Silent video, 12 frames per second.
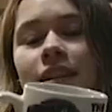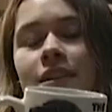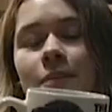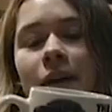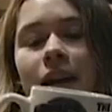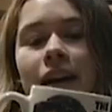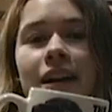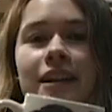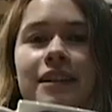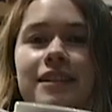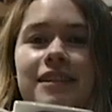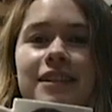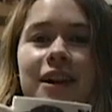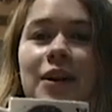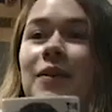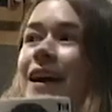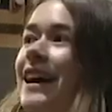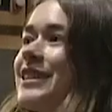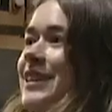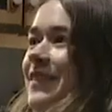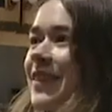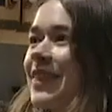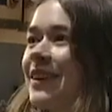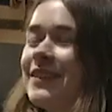into my eyes. Oh, I actually
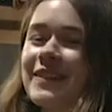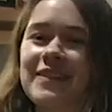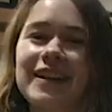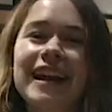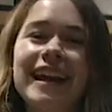have a third favorite.